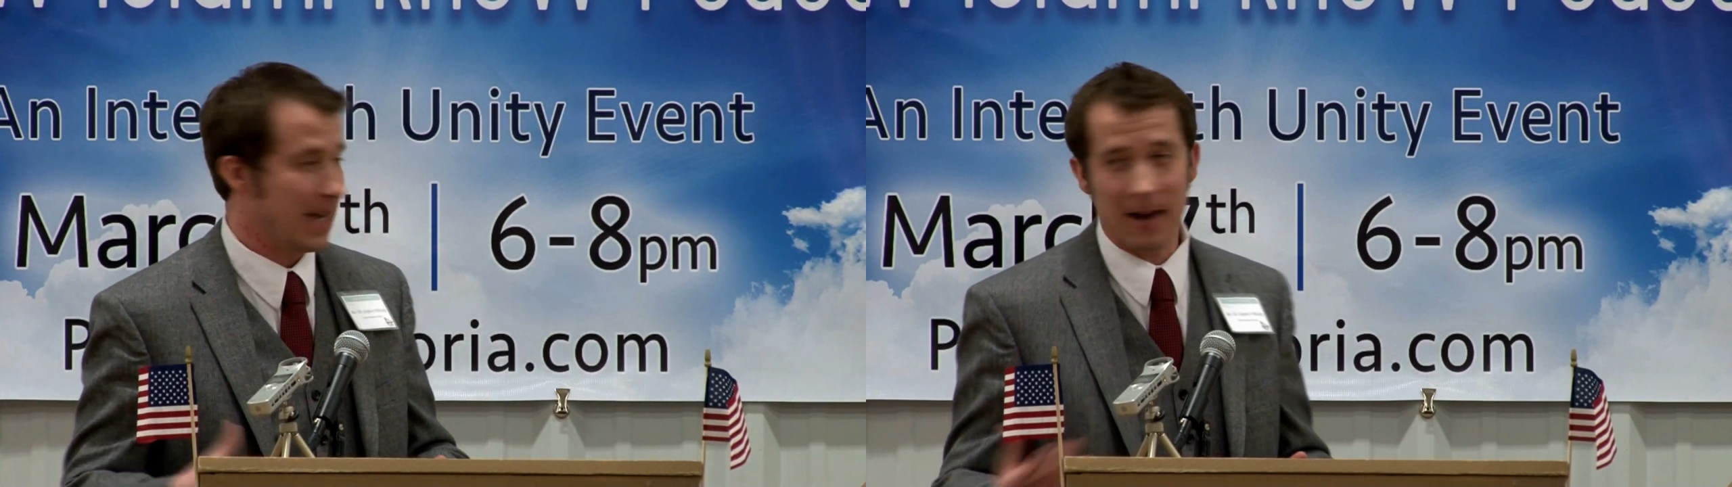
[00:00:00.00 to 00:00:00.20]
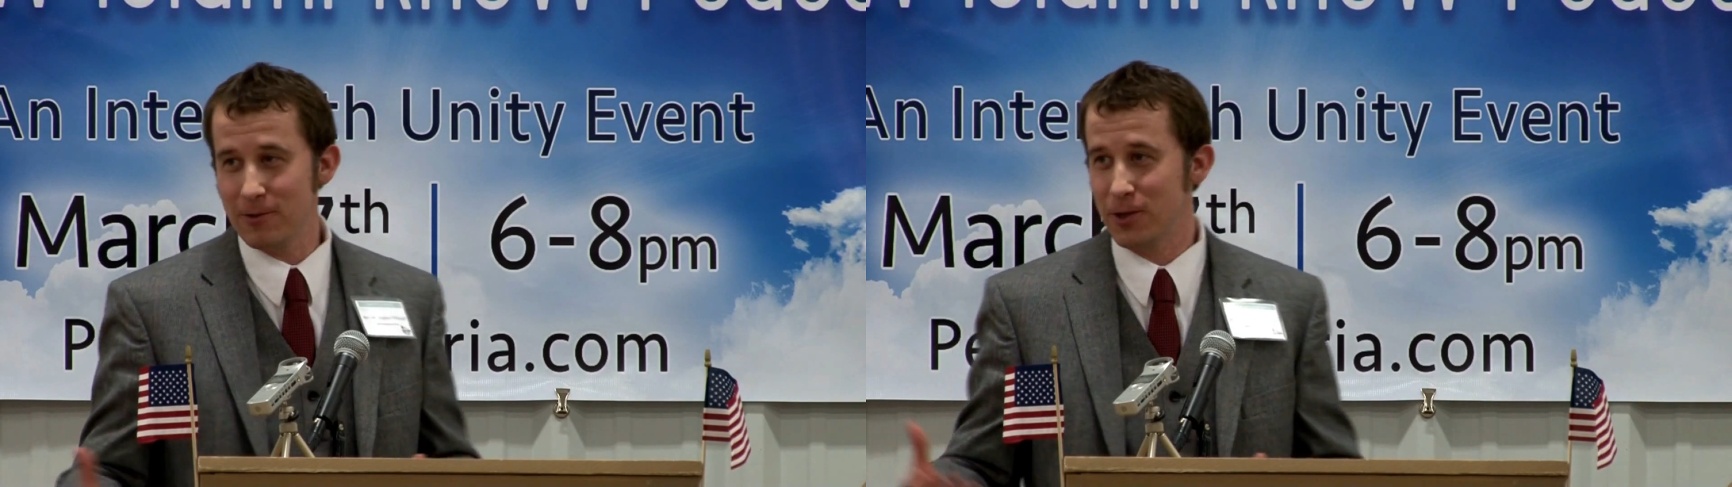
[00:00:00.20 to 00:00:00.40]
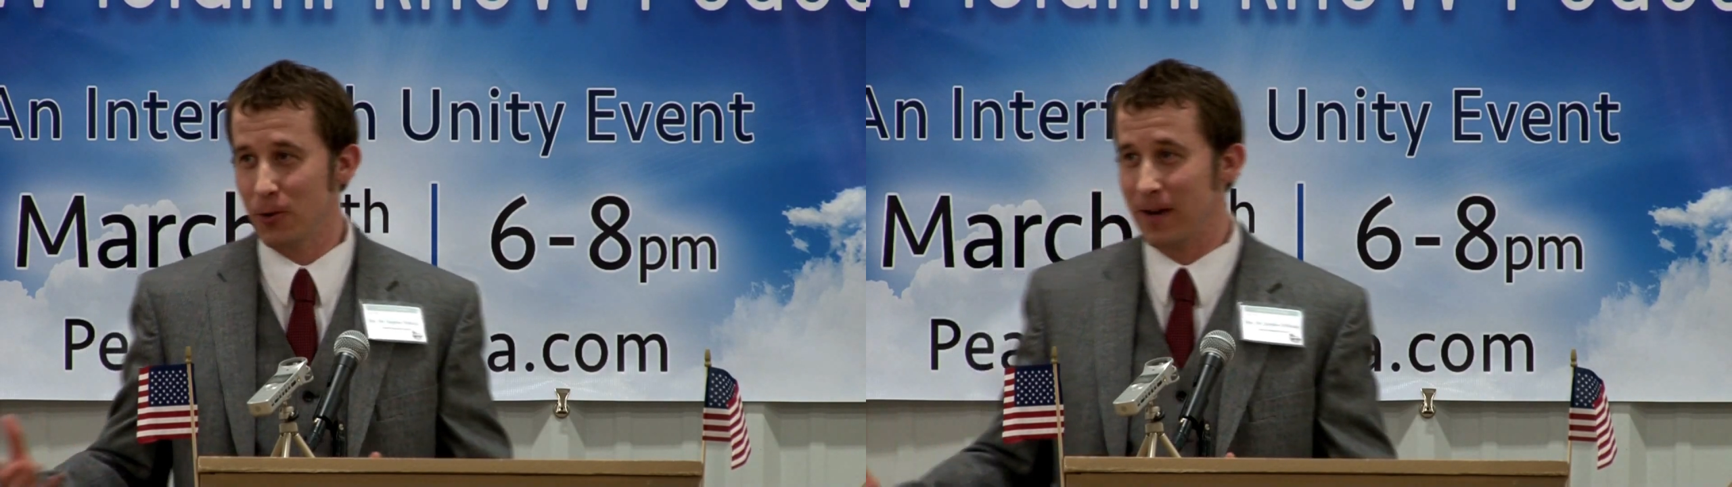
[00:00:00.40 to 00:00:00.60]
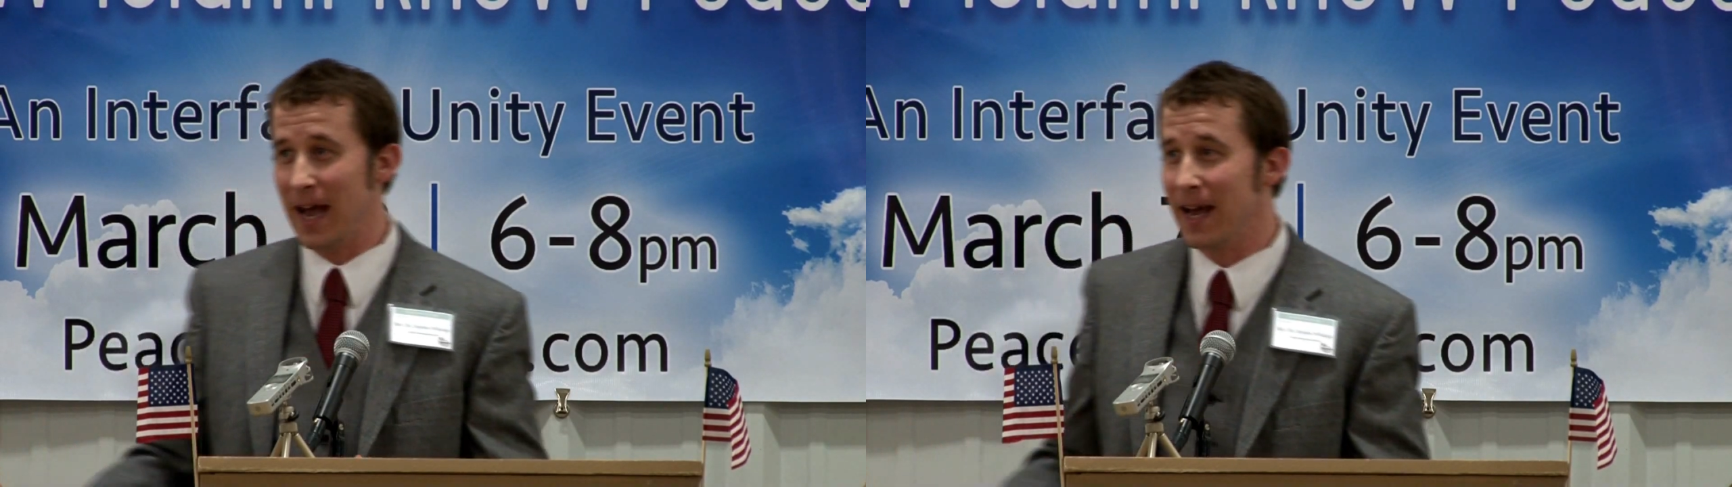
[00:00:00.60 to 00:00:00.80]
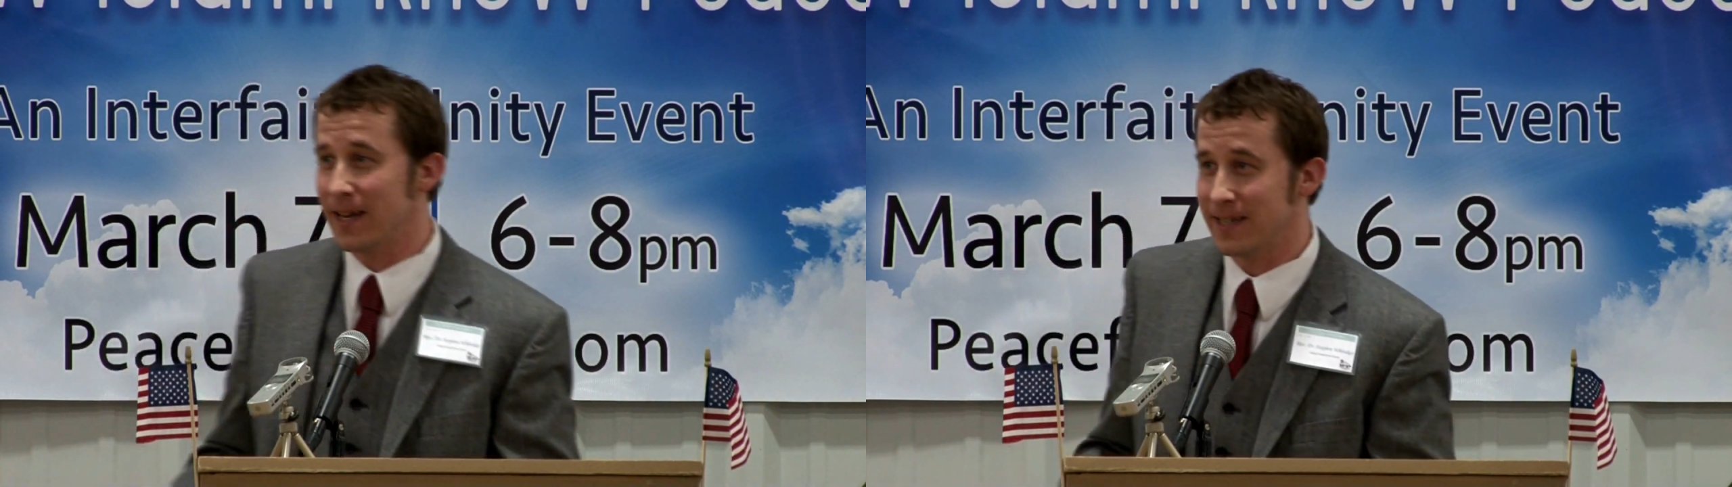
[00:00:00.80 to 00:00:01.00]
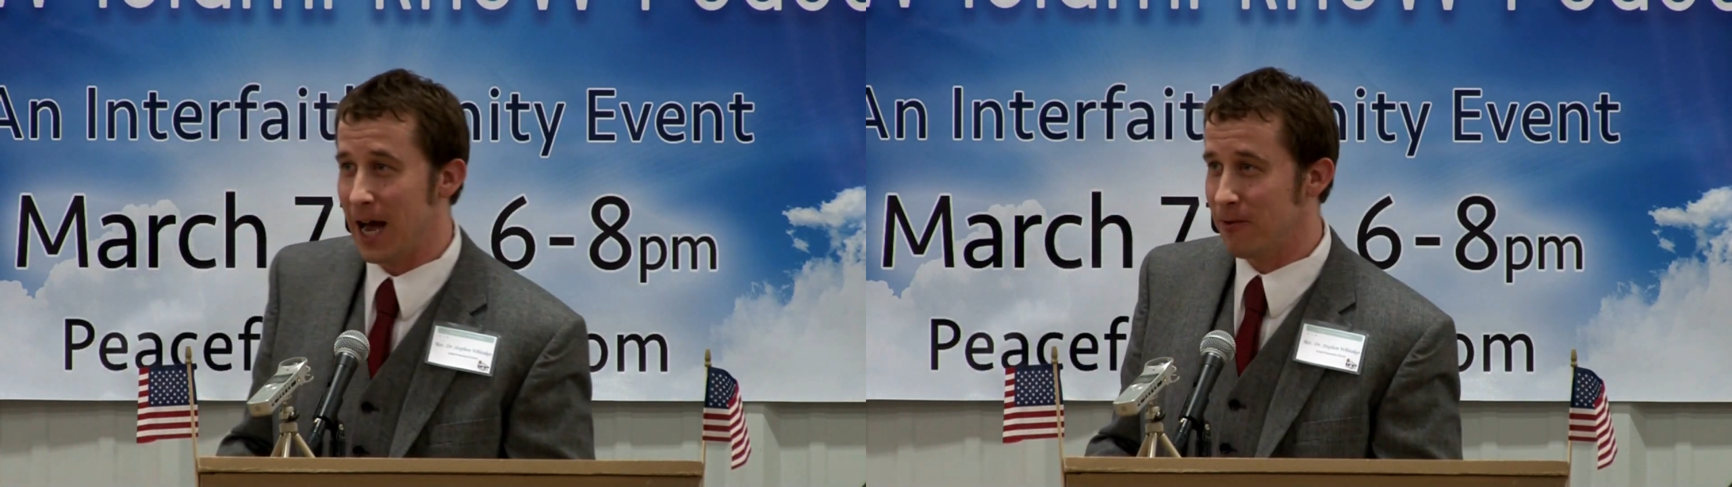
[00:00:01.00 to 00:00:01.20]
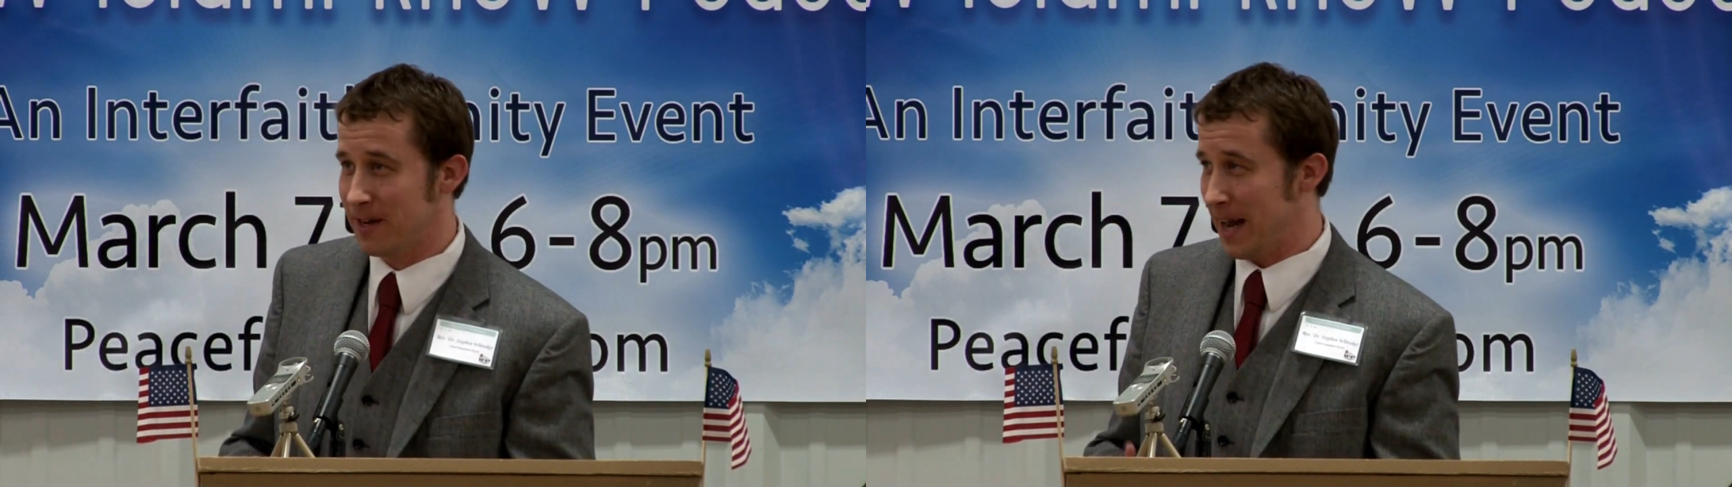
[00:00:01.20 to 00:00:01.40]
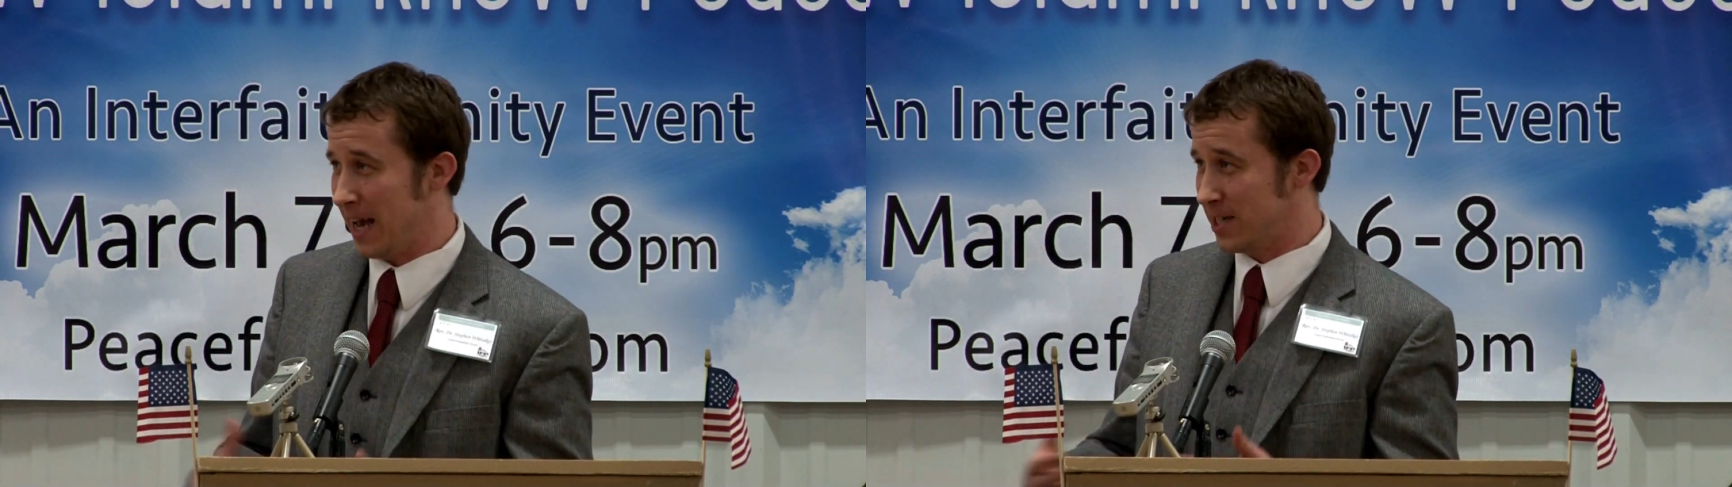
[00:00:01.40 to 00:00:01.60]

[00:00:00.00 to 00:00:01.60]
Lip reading: Doubt's okay. Doubt can